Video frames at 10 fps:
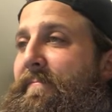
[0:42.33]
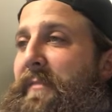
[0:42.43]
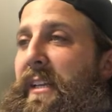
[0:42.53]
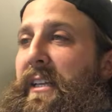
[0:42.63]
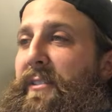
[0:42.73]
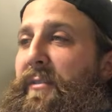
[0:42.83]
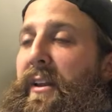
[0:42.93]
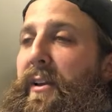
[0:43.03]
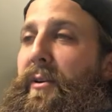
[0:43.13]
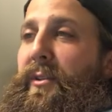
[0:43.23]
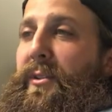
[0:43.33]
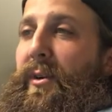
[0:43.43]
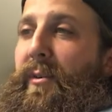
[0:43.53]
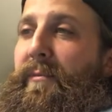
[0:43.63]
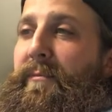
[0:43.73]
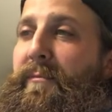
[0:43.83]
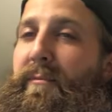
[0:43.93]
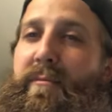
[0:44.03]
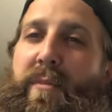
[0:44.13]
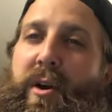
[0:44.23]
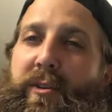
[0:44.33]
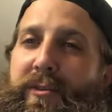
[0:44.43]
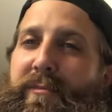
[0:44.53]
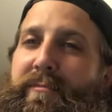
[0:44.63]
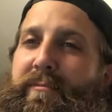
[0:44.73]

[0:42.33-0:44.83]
these videos are much